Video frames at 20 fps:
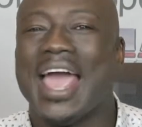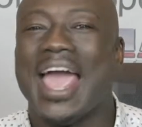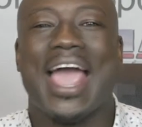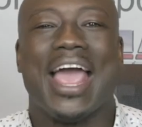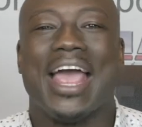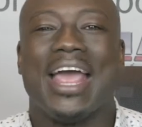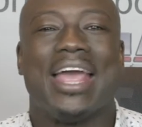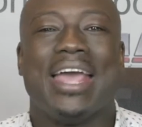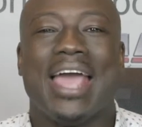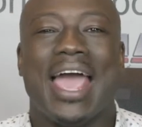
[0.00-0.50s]

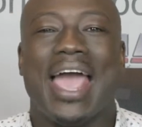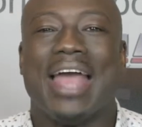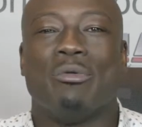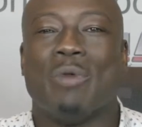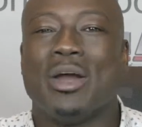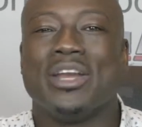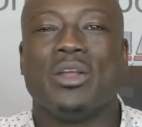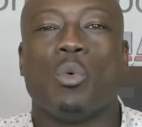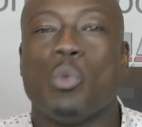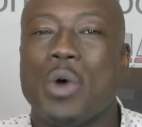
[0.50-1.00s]
and
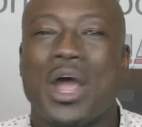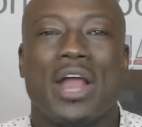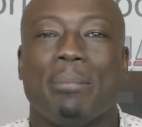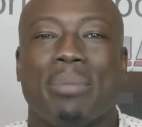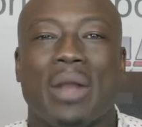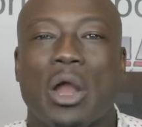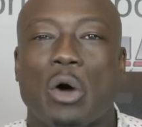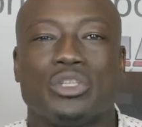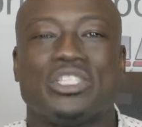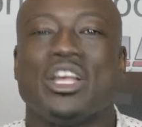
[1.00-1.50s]
when the wind
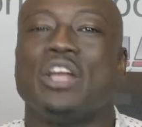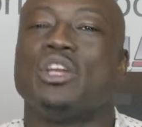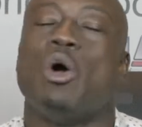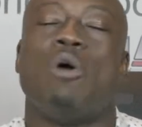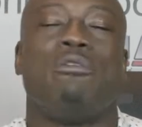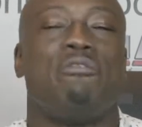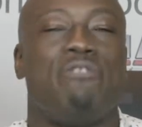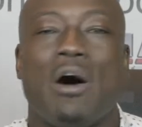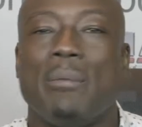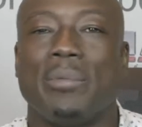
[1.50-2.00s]
blows,
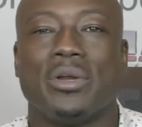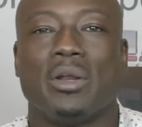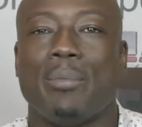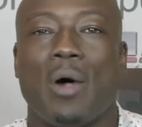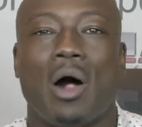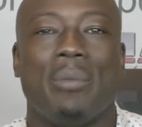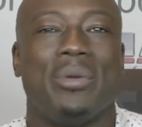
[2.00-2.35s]
don't fumble the ball.